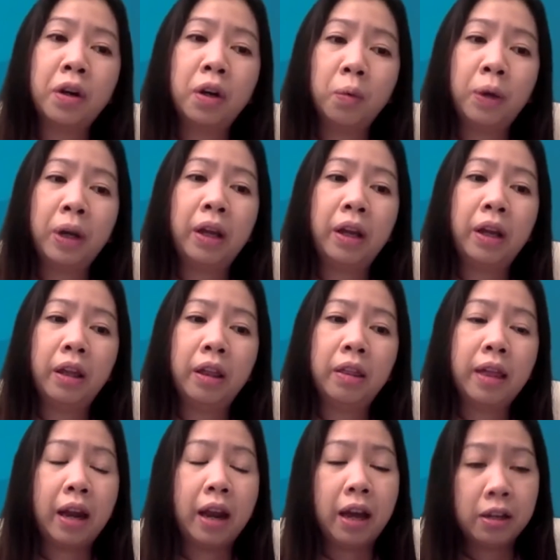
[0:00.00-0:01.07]
in a way
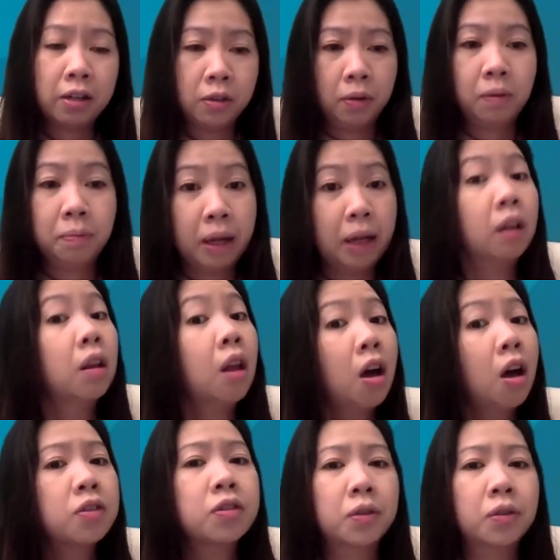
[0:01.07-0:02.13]
that I don't make a
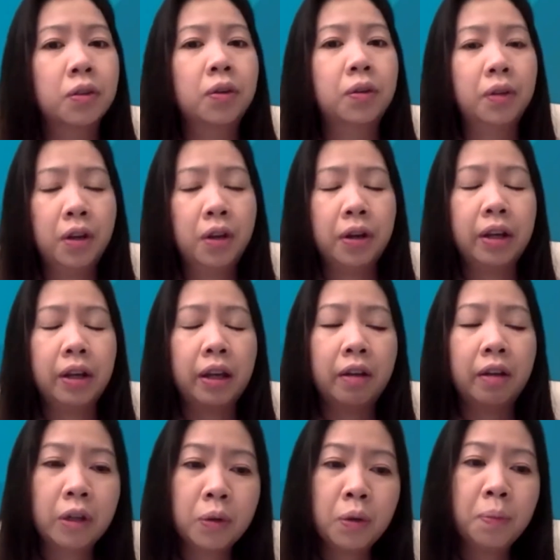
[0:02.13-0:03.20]
loss or I
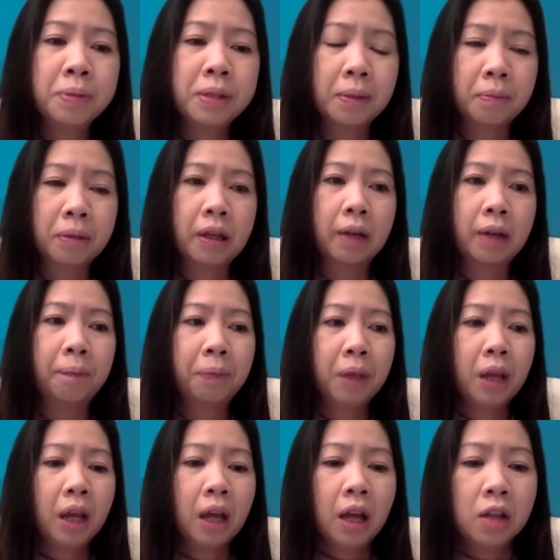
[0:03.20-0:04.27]
can recoup something?
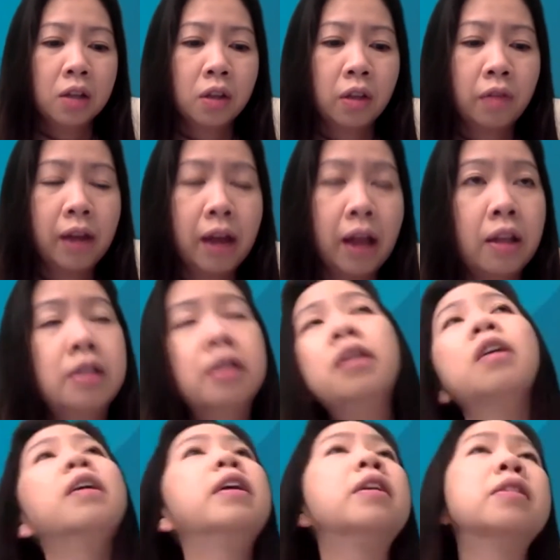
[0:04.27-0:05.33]
So the reality
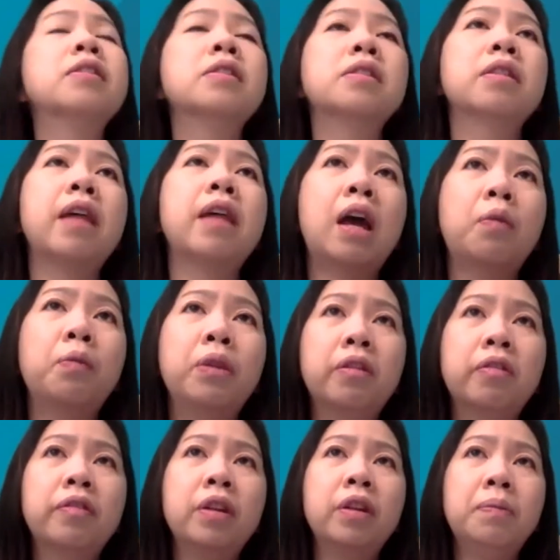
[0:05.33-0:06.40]
is that with the
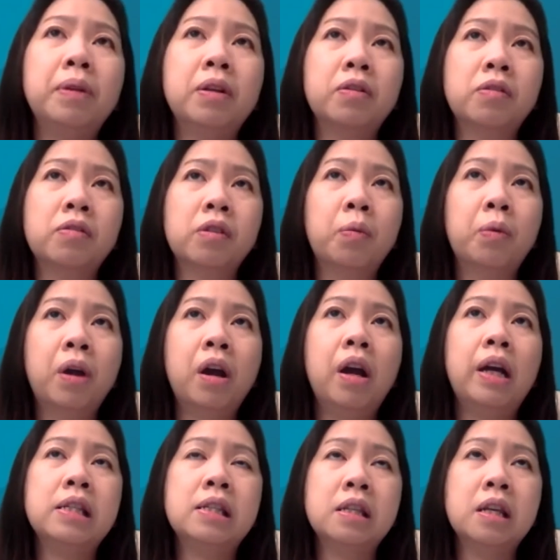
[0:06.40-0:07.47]
film industry, where
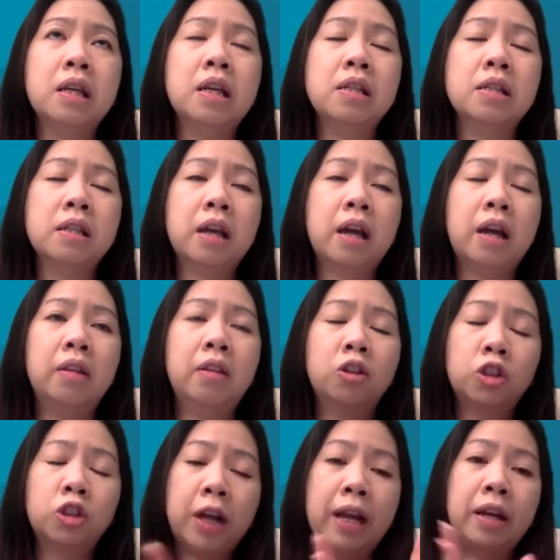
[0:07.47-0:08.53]
I see is that the
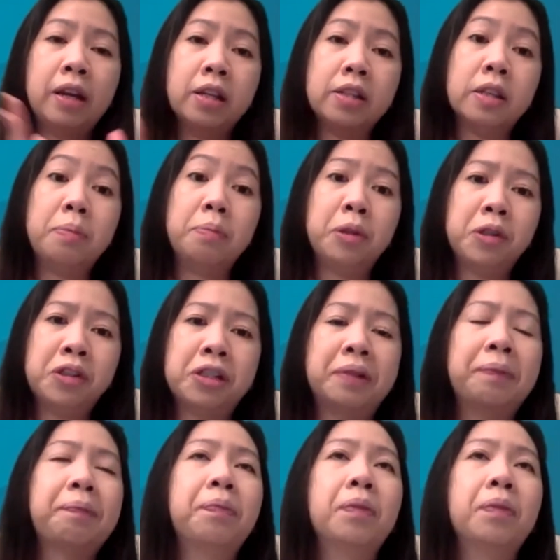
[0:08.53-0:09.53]
trend is emerging.